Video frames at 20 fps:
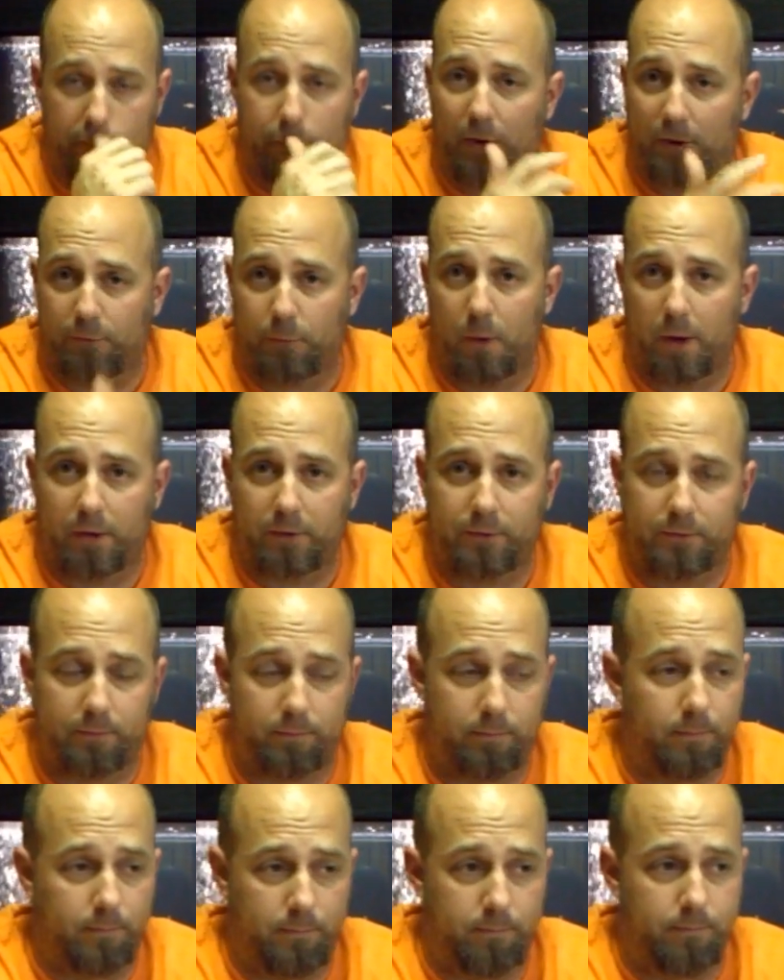freshwater
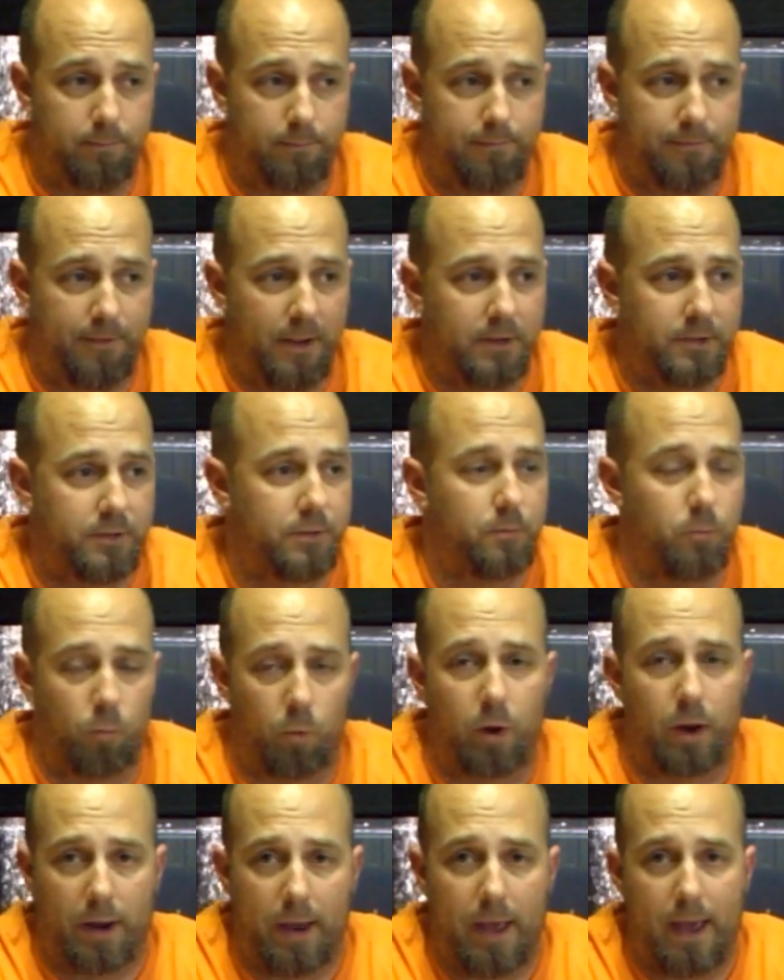fish
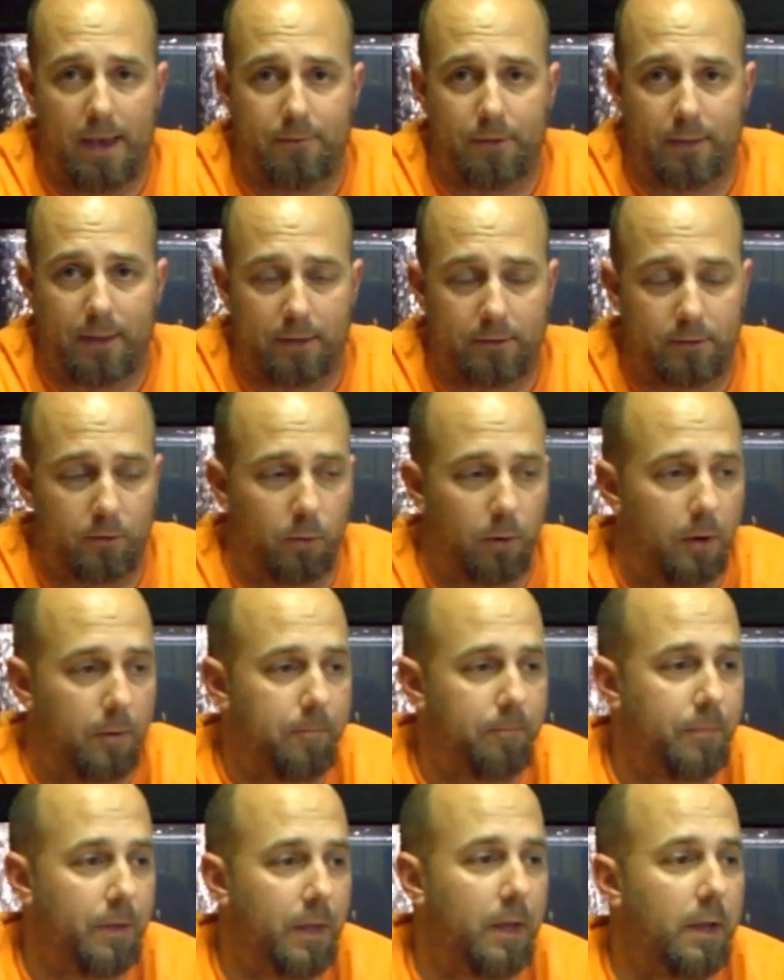we're going to have in that store.
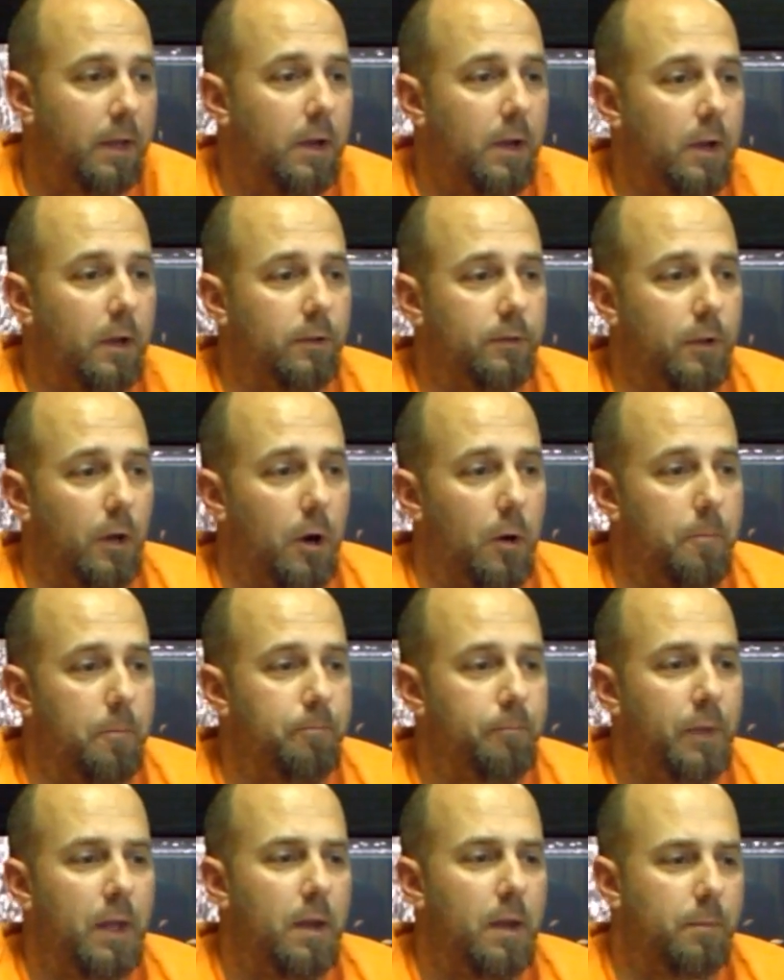So
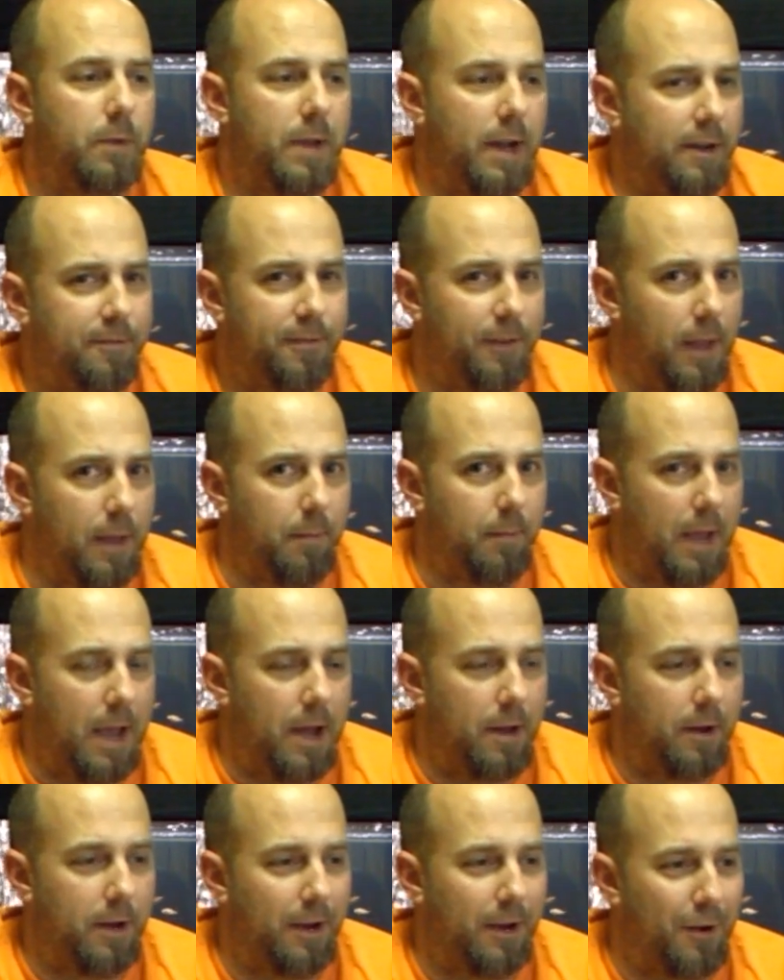kind of flaming
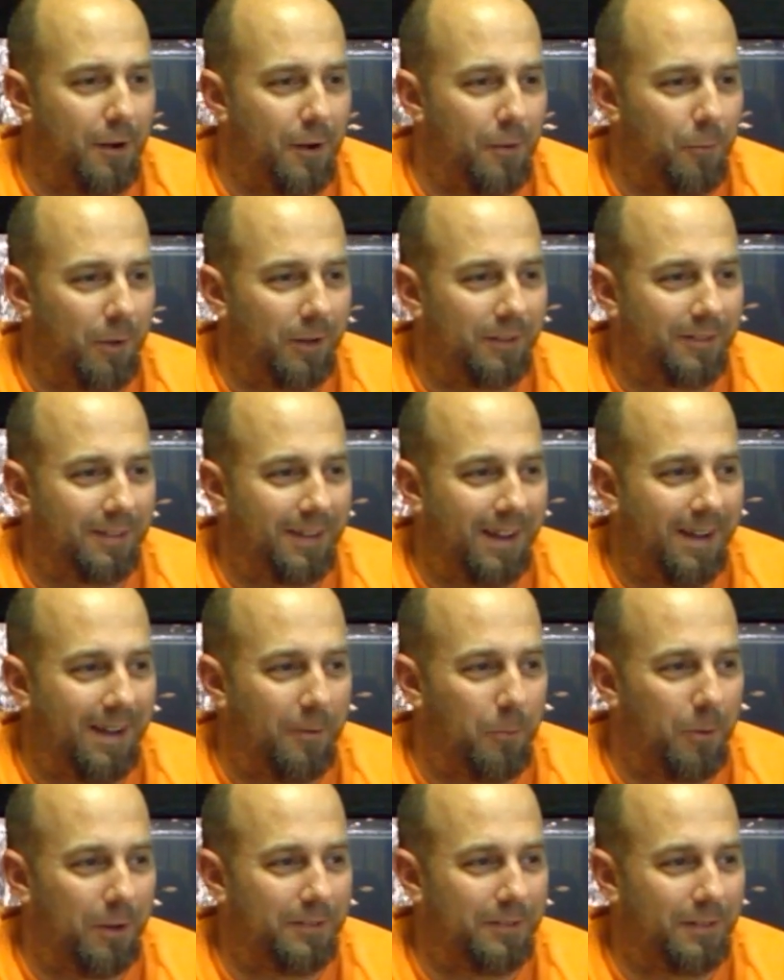out here on what
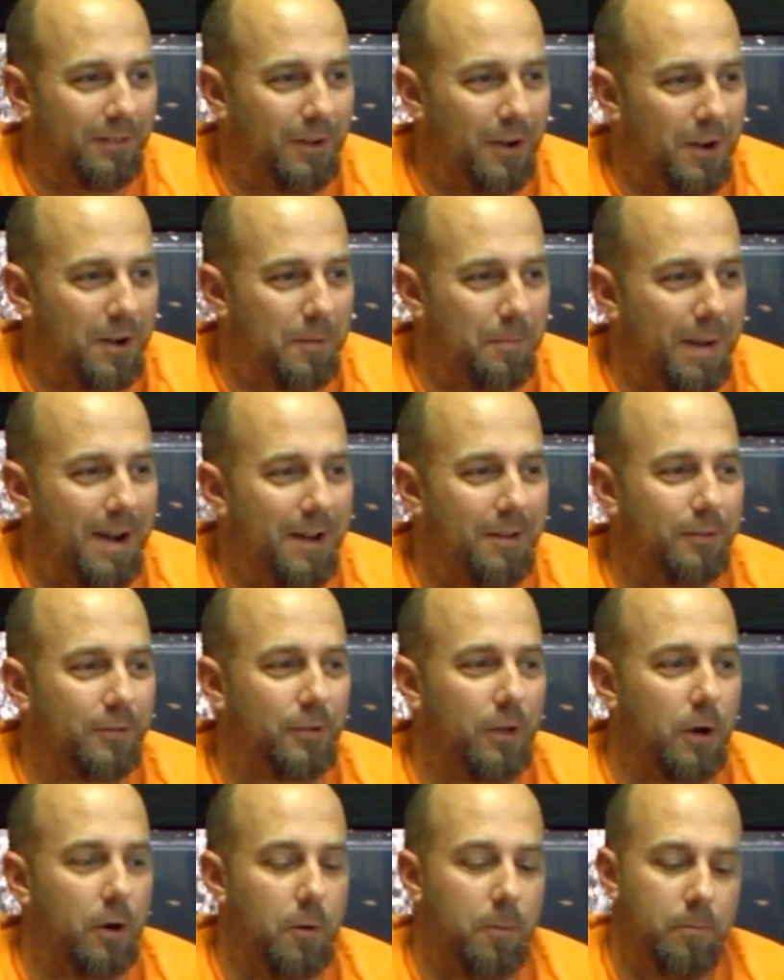to talk about.
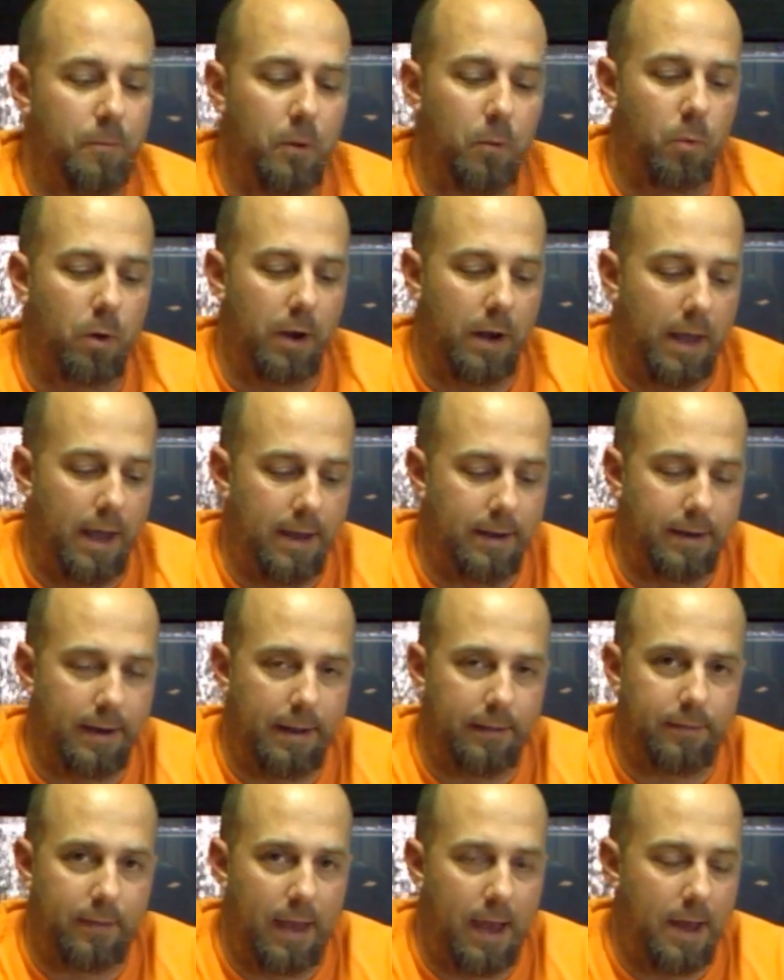So we're going to end it
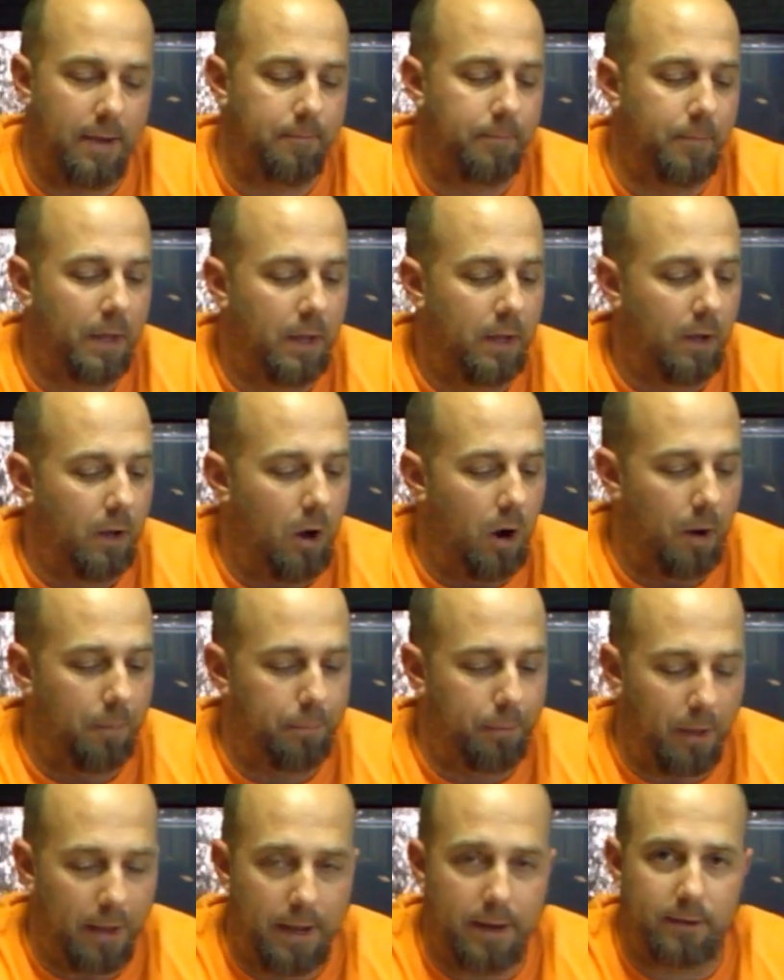at that. Our
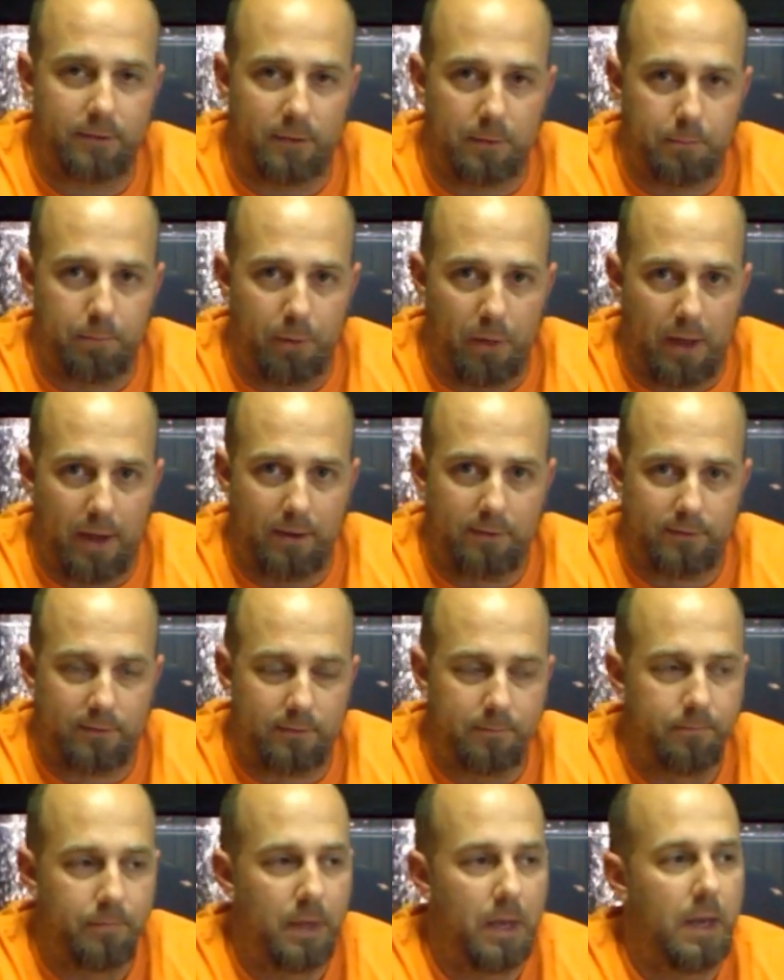plan is in
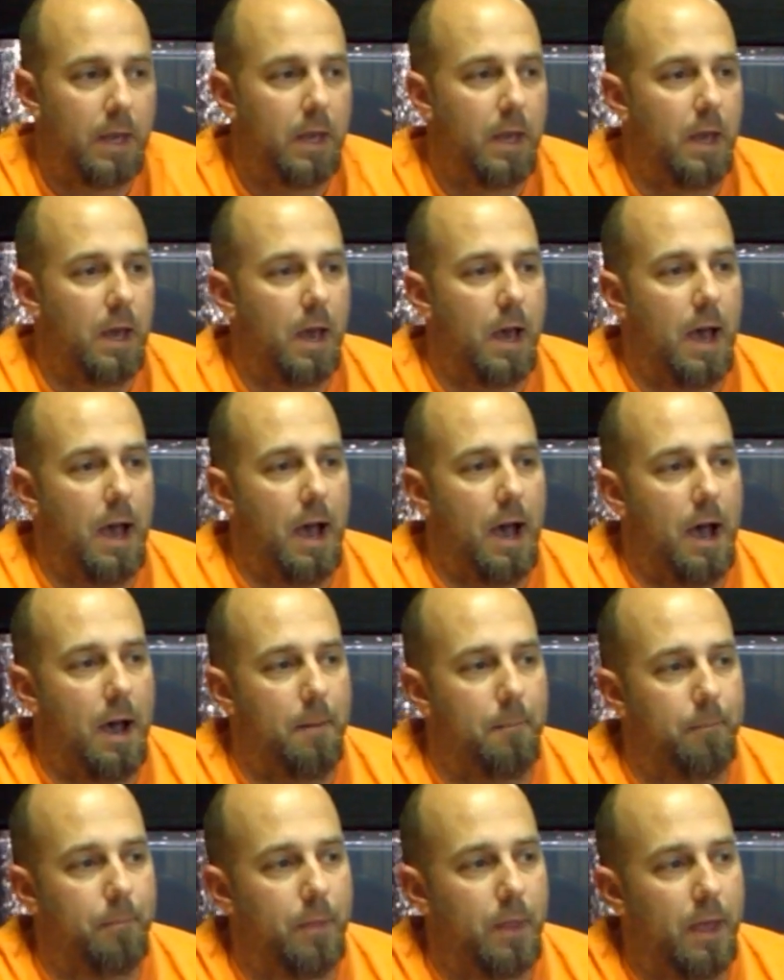place.
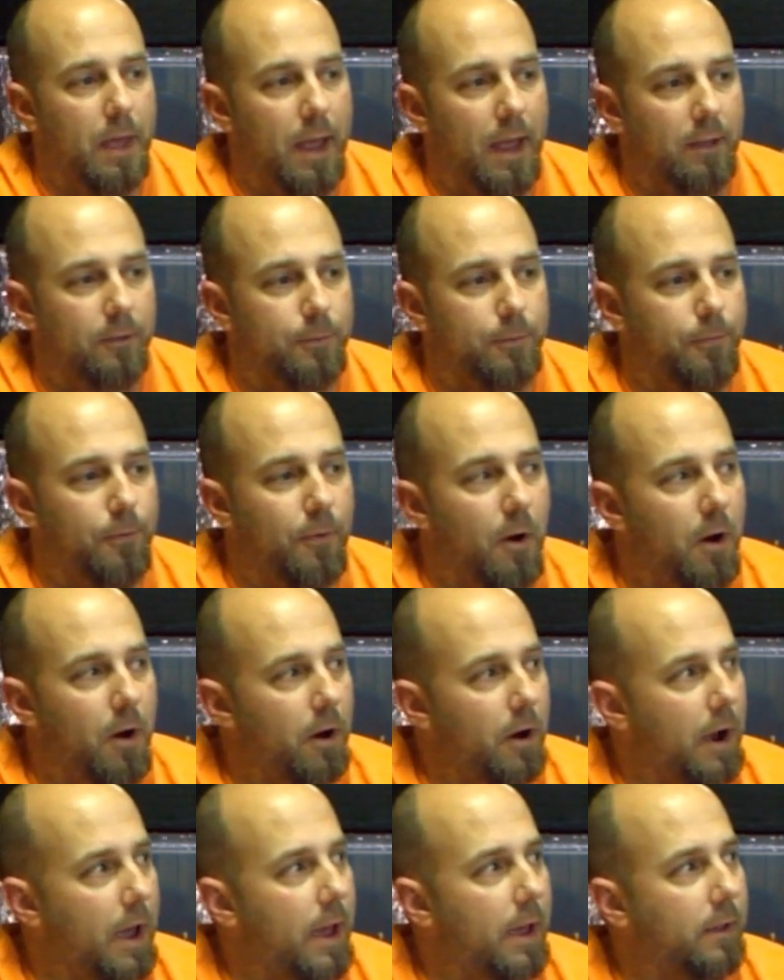As
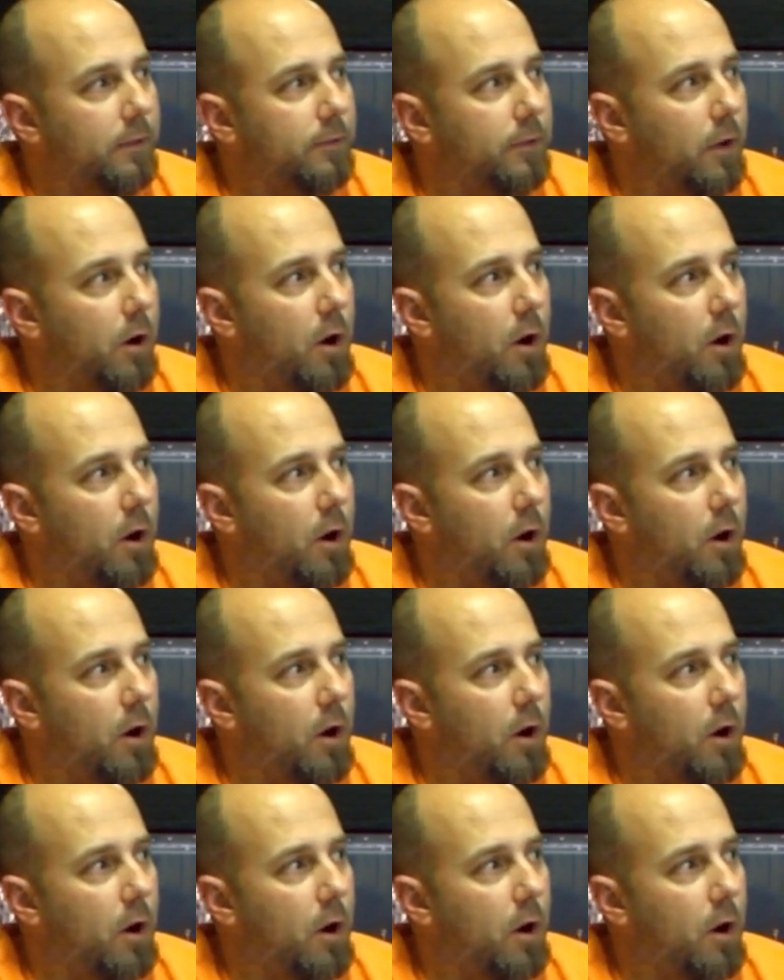far as